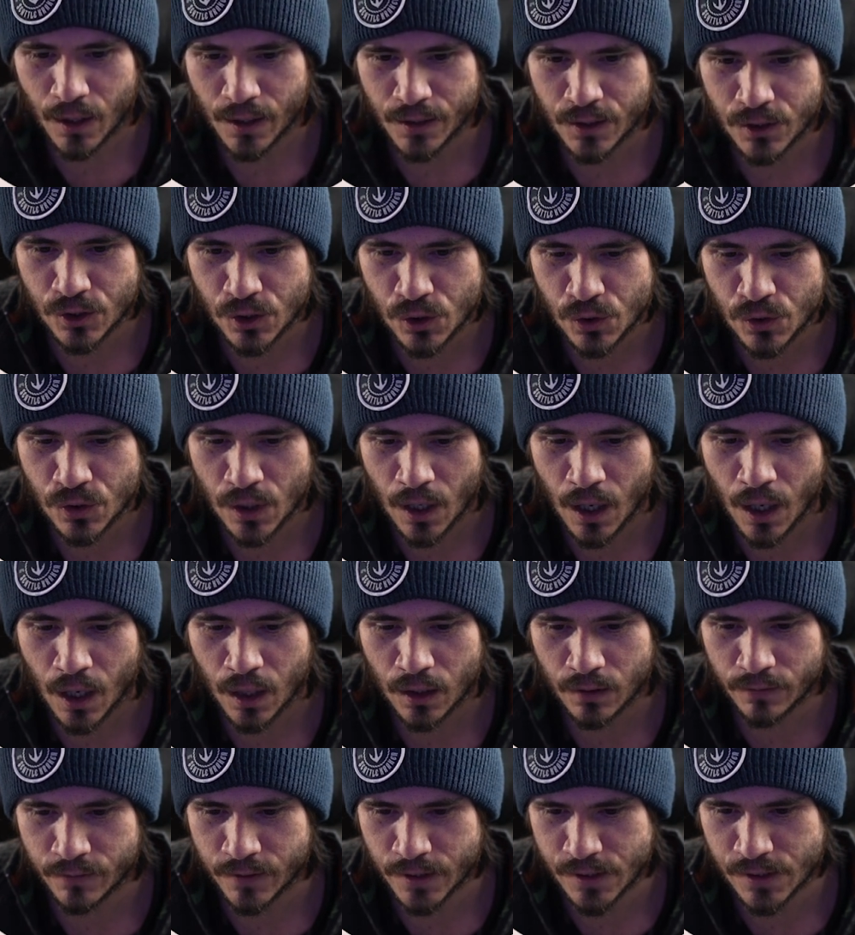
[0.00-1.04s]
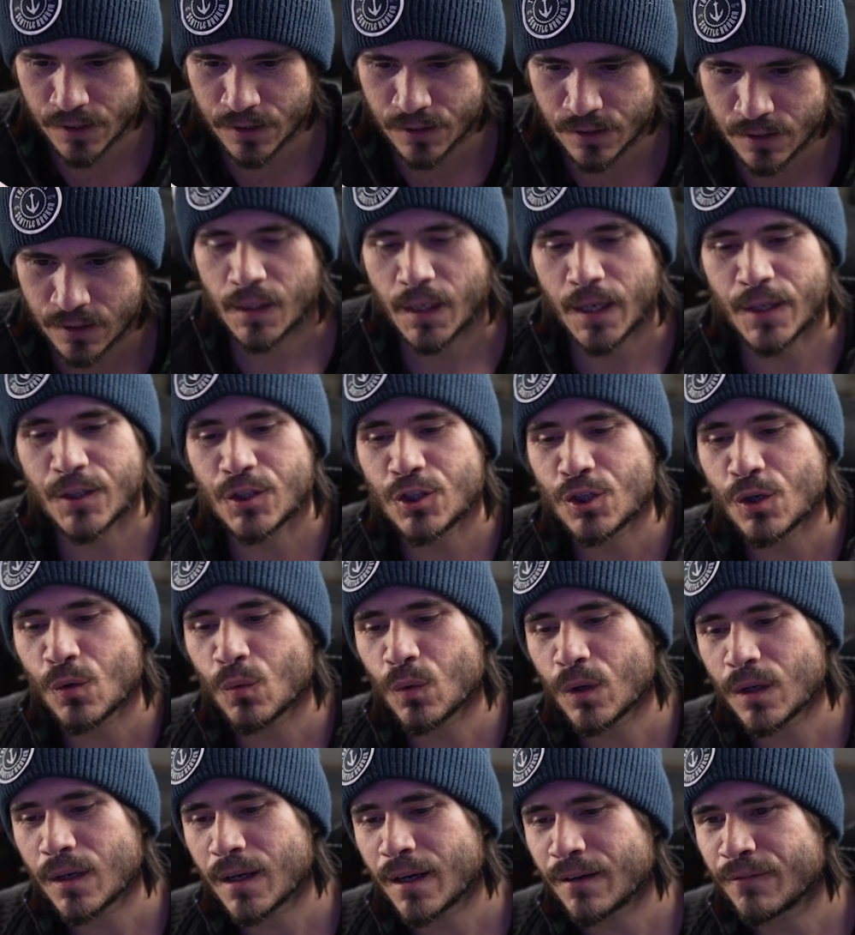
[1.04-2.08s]
I can use all of these. And you know
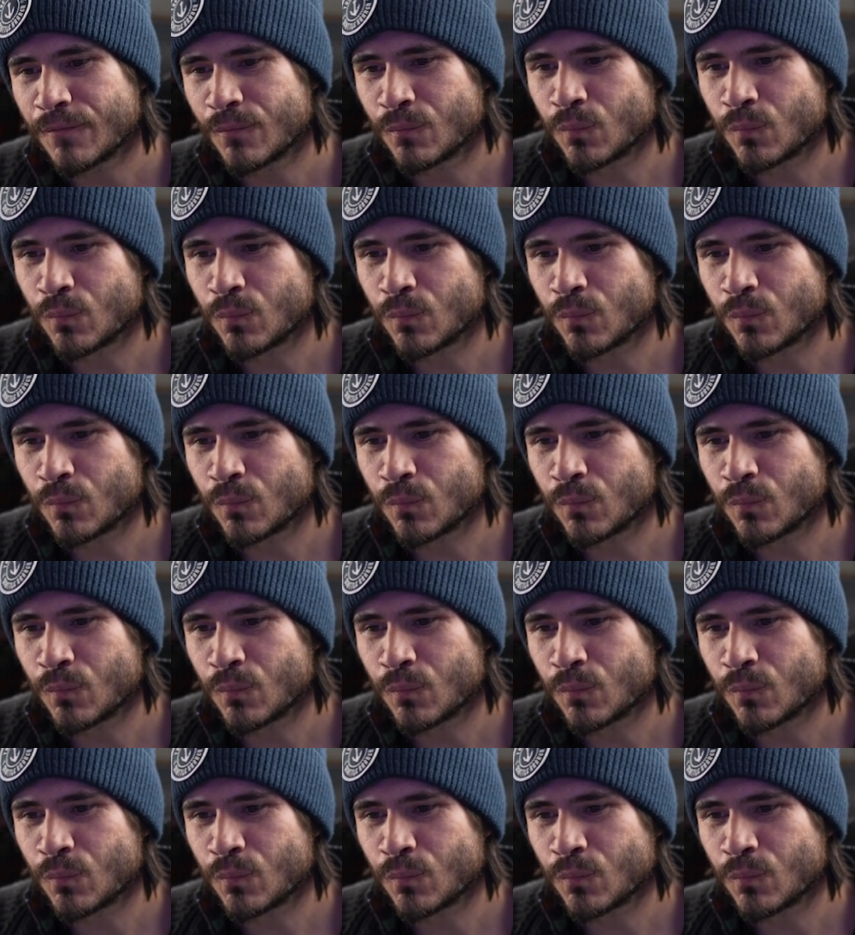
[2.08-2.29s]
what